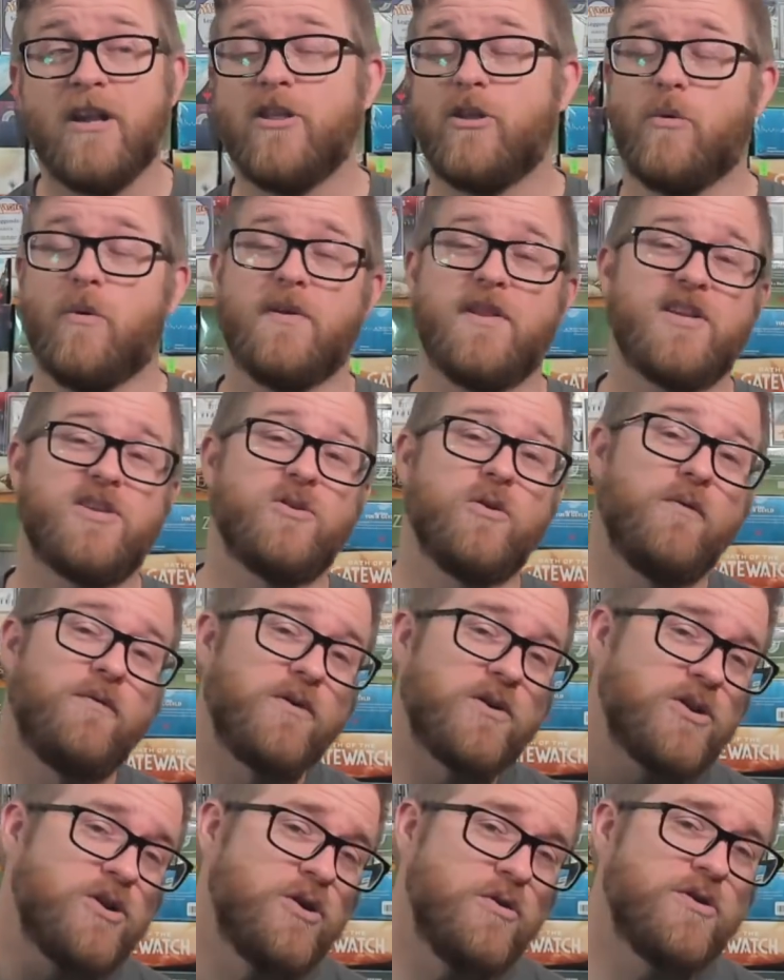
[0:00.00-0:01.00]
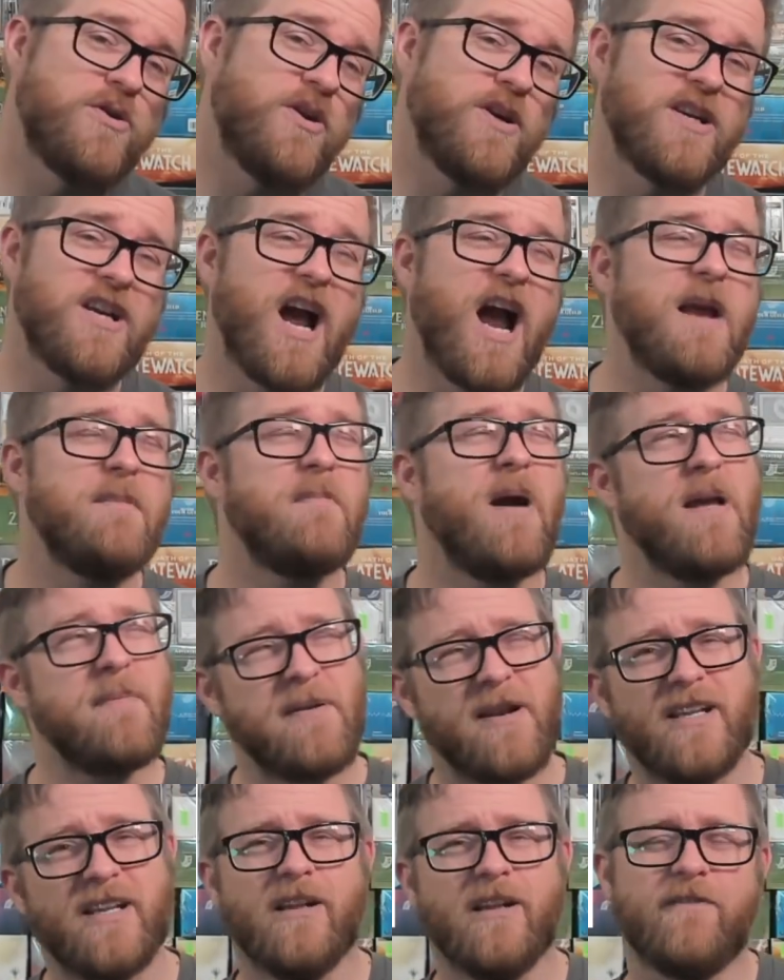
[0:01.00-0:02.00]
The one that sold for 239 might have
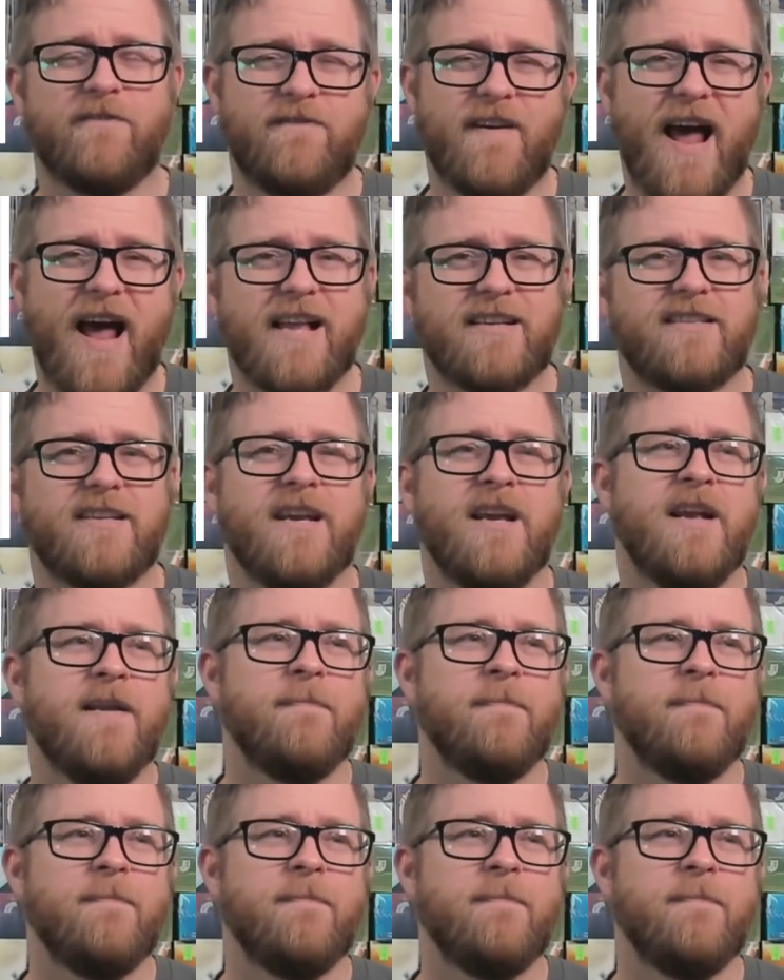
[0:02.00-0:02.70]
been a little fast.